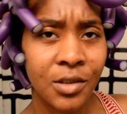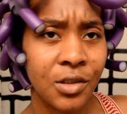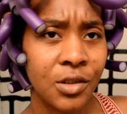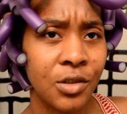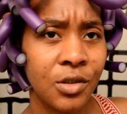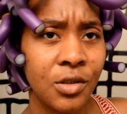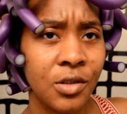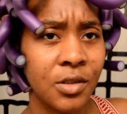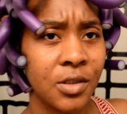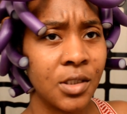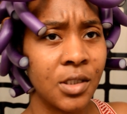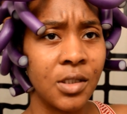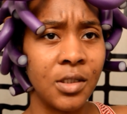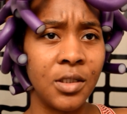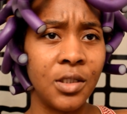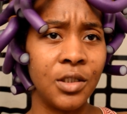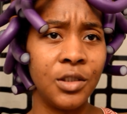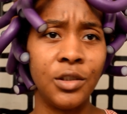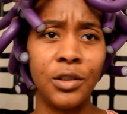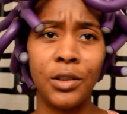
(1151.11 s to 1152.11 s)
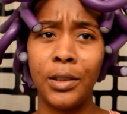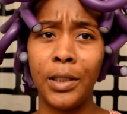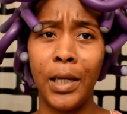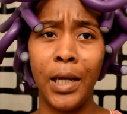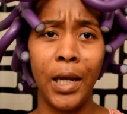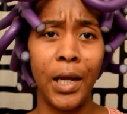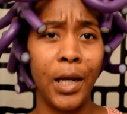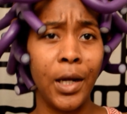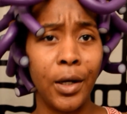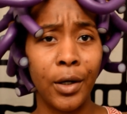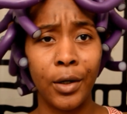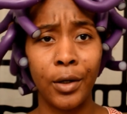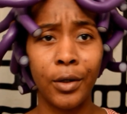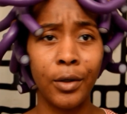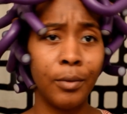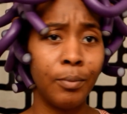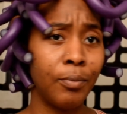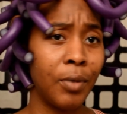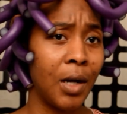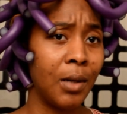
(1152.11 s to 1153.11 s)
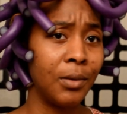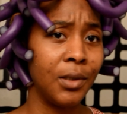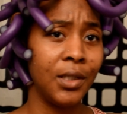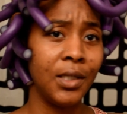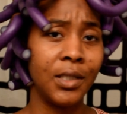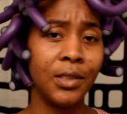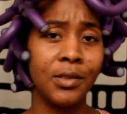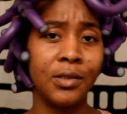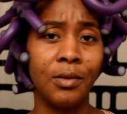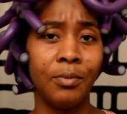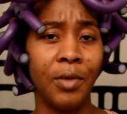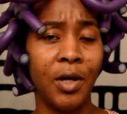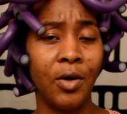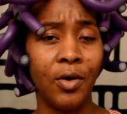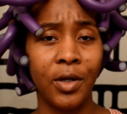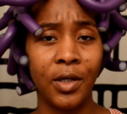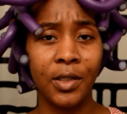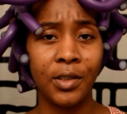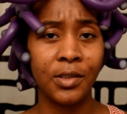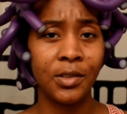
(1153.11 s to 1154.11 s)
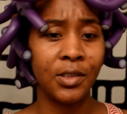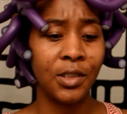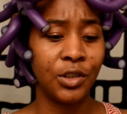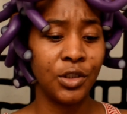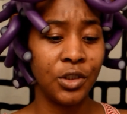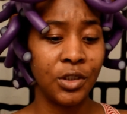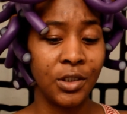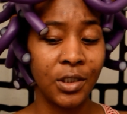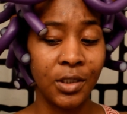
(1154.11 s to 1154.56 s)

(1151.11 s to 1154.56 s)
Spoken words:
is just condition the hair, probably get some areas that